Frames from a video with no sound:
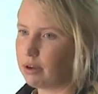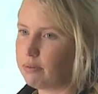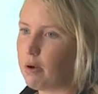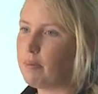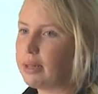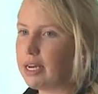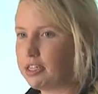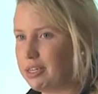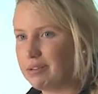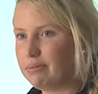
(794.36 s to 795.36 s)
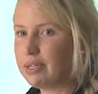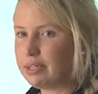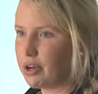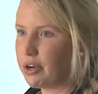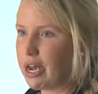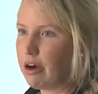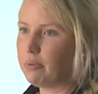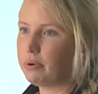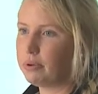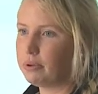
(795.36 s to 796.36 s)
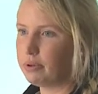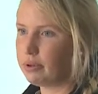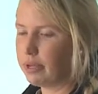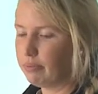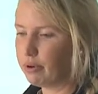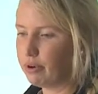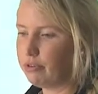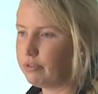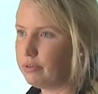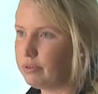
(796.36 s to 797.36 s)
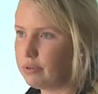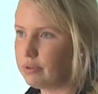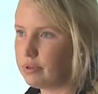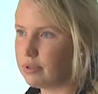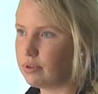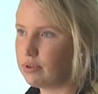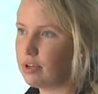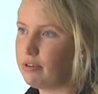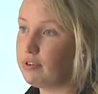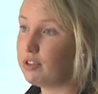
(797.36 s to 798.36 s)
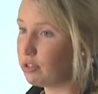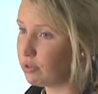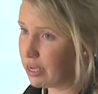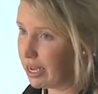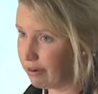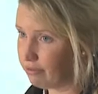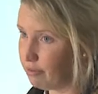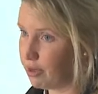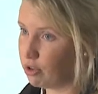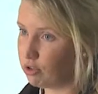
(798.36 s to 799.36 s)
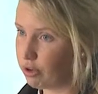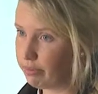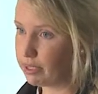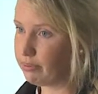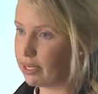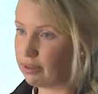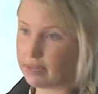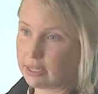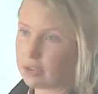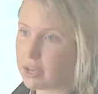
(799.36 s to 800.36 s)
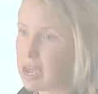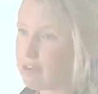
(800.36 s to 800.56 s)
population in them that's going to help improve soil. So if you're just looking at it from a nutrient perspective, that's okay